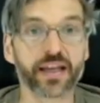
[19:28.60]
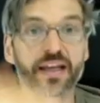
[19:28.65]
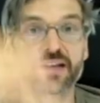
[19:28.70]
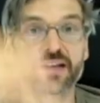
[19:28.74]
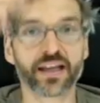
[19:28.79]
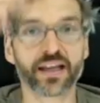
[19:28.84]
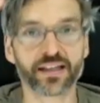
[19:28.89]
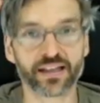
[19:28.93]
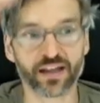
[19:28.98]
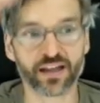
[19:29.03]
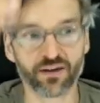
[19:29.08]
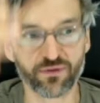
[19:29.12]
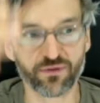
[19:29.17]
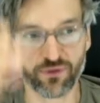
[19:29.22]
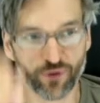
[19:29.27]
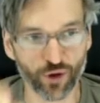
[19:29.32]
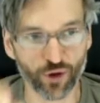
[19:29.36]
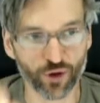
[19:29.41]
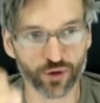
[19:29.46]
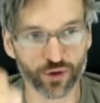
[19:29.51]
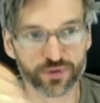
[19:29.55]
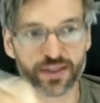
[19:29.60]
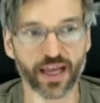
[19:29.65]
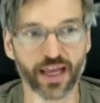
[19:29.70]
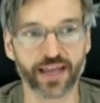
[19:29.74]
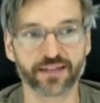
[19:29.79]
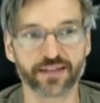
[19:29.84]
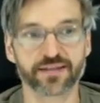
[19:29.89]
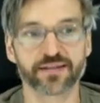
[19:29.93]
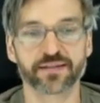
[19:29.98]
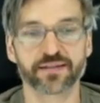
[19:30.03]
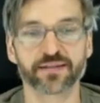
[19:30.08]
they need a focal
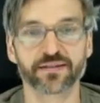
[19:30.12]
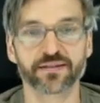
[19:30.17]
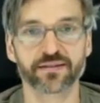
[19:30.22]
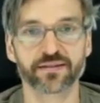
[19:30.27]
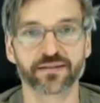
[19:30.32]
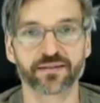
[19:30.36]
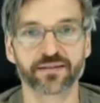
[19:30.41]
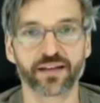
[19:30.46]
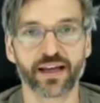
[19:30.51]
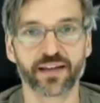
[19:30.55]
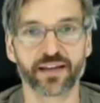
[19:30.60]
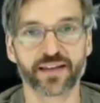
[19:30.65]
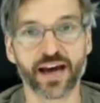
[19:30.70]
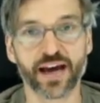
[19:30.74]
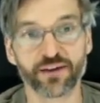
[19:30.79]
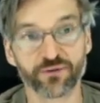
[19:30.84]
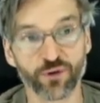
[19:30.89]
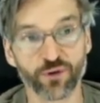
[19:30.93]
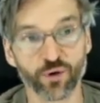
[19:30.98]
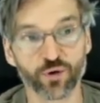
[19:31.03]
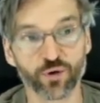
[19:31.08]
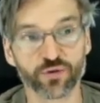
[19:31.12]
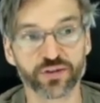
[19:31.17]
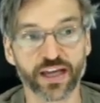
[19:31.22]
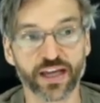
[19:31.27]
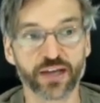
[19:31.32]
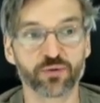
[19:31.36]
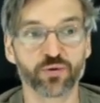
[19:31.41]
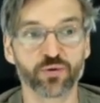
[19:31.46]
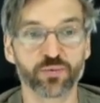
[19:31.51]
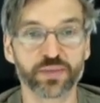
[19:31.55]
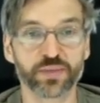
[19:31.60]
date, and that focal date
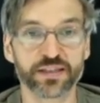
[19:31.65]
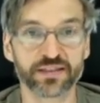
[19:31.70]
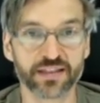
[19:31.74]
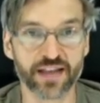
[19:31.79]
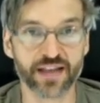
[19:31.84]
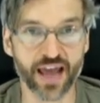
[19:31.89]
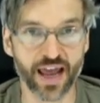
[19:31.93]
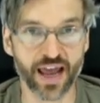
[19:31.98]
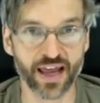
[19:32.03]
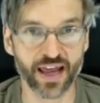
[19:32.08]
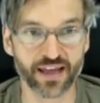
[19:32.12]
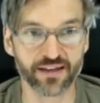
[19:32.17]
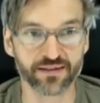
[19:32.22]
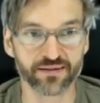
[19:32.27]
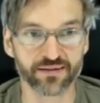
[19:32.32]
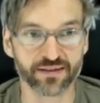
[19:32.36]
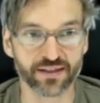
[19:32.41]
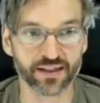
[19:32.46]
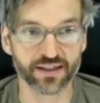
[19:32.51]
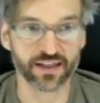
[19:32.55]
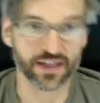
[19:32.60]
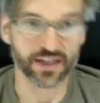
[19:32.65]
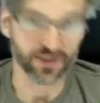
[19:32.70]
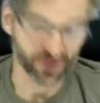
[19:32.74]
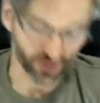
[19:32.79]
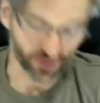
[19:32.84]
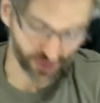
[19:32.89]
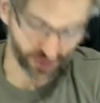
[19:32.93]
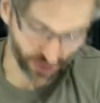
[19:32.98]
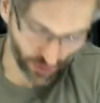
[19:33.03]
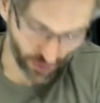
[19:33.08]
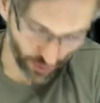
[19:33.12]
will be today. So
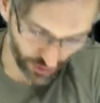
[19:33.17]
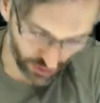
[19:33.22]
they're going to